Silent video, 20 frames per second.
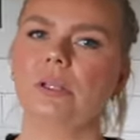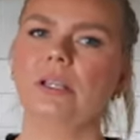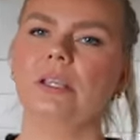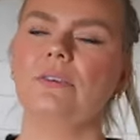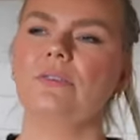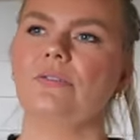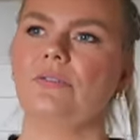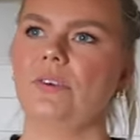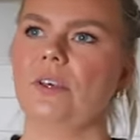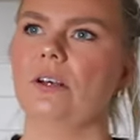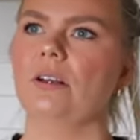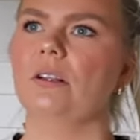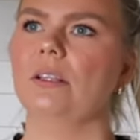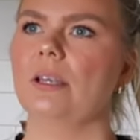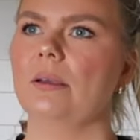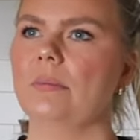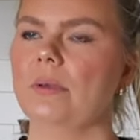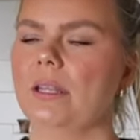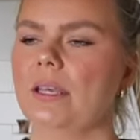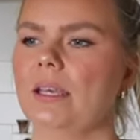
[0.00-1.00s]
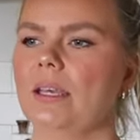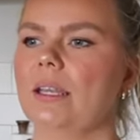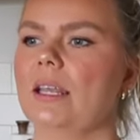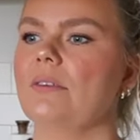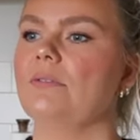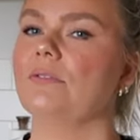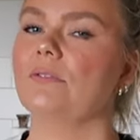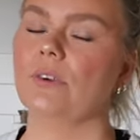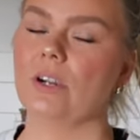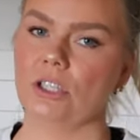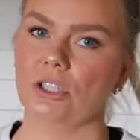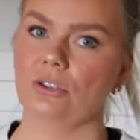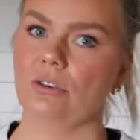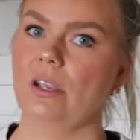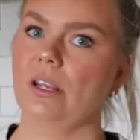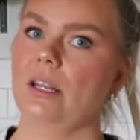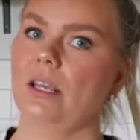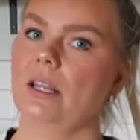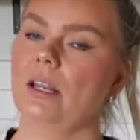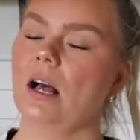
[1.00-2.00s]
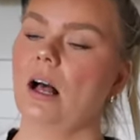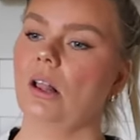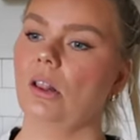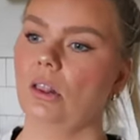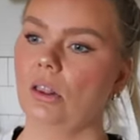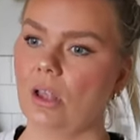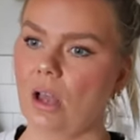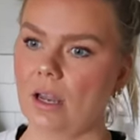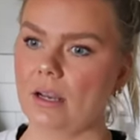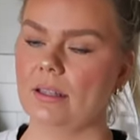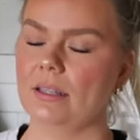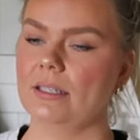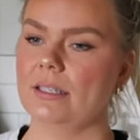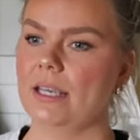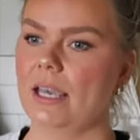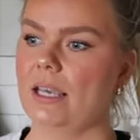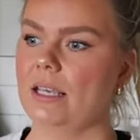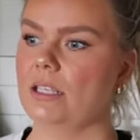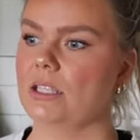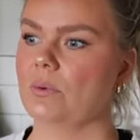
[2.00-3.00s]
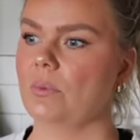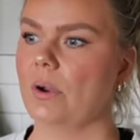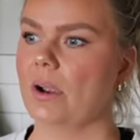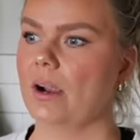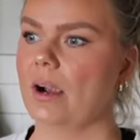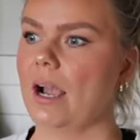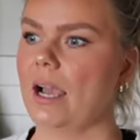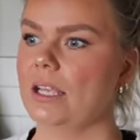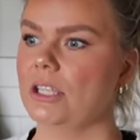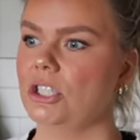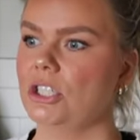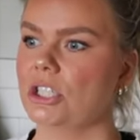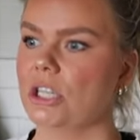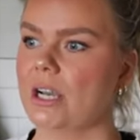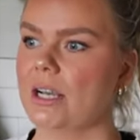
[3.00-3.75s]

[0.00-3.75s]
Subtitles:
really feel limited and frustrated a lot of the days where I